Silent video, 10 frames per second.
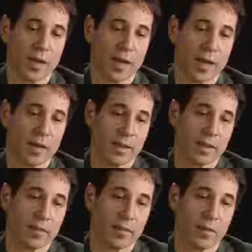I
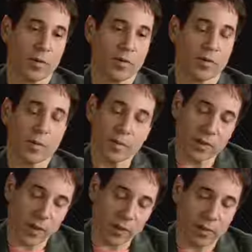think the most
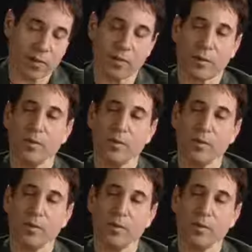representative